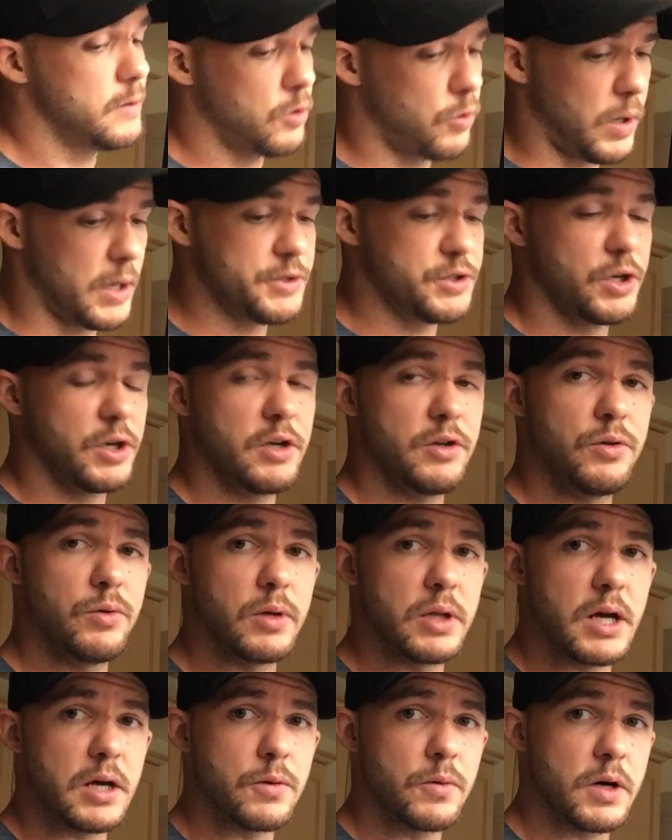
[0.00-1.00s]
quads are gonna do a
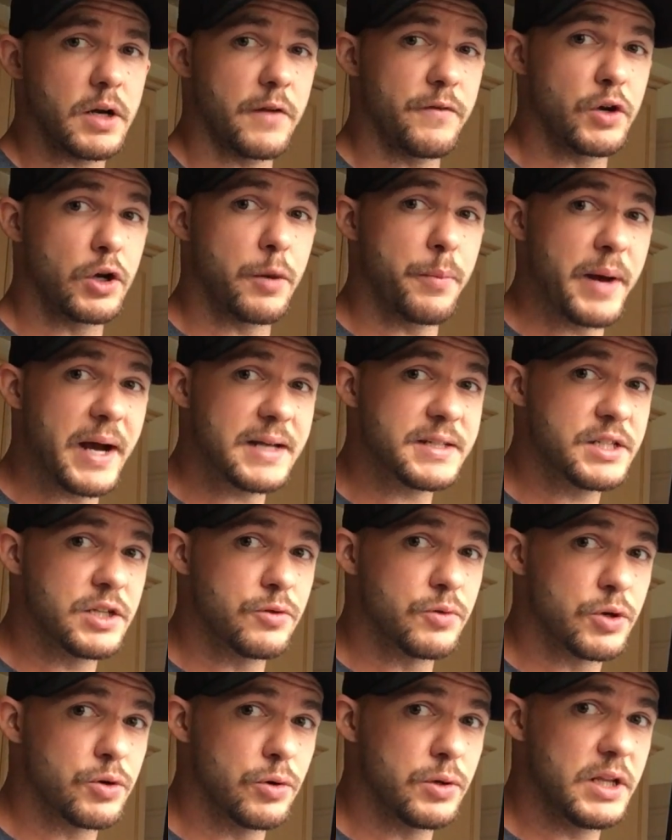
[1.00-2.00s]
lot of work. If your capacity to
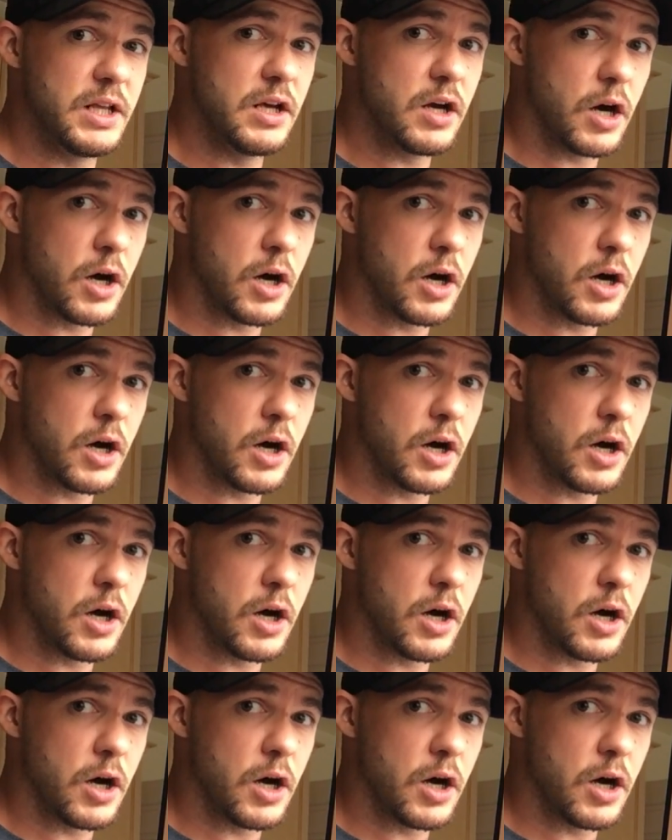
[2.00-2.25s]
recruit the